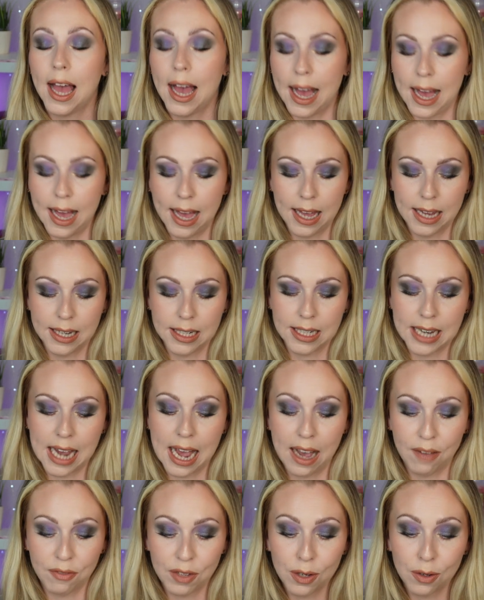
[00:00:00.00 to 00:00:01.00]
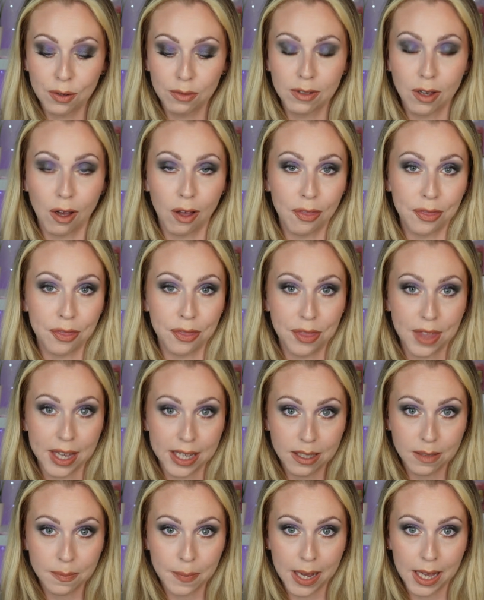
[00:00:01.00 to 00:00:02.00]
And have you got
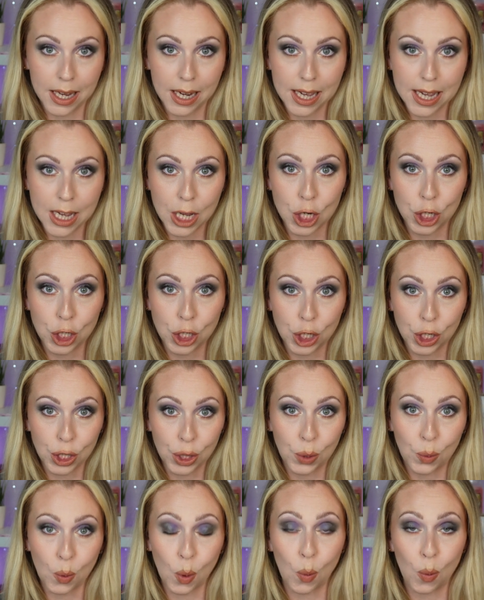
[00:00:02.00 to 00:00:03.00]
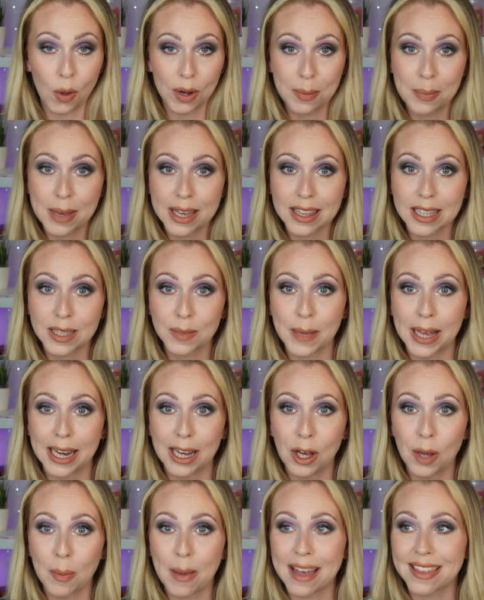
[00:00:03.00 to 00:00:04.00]
this palette? Do you want to pick this
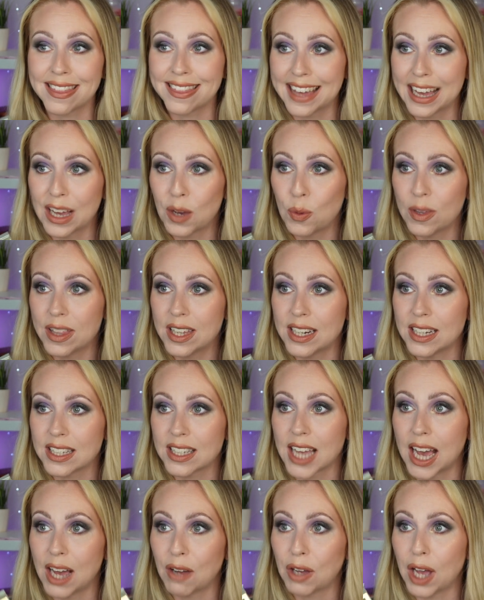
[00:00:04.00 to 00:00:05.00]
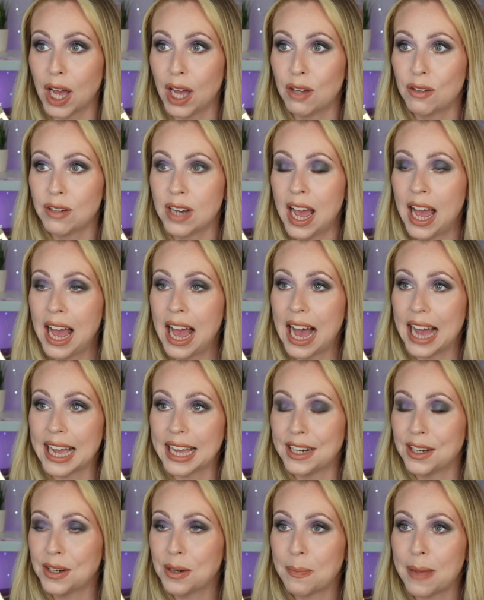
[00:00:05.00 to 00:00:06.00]
palette up? I think with a discount code, I
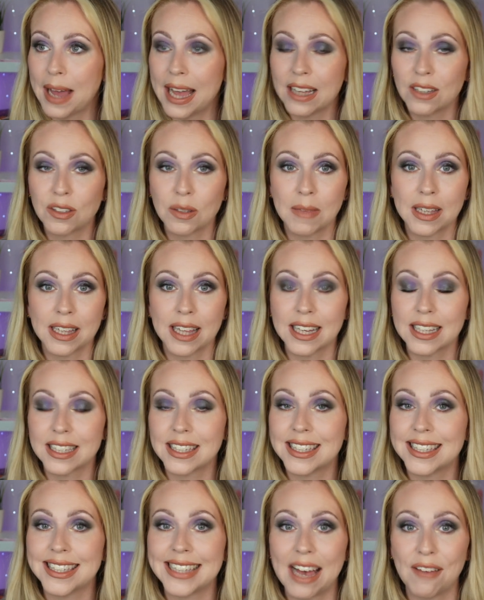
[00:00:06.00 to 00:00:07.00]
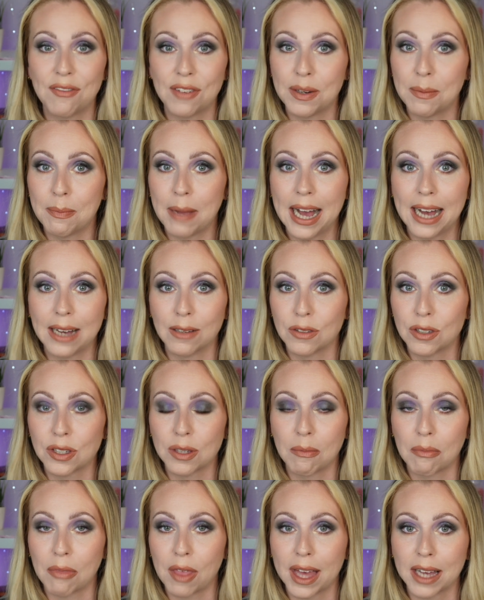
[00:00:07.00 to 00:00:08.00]
ended up paying something like £7
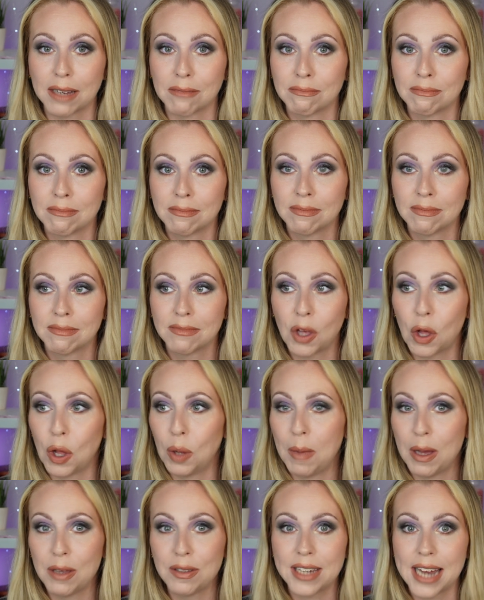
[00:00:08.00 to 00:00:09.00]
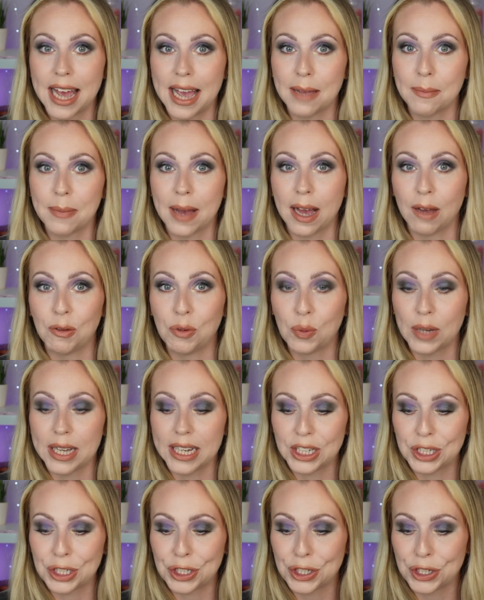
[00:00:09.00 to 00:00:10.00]
something, almost £8,
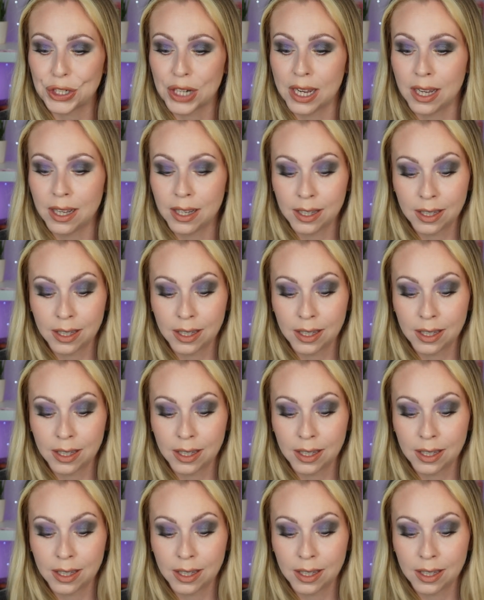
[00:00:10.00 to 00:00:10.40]
which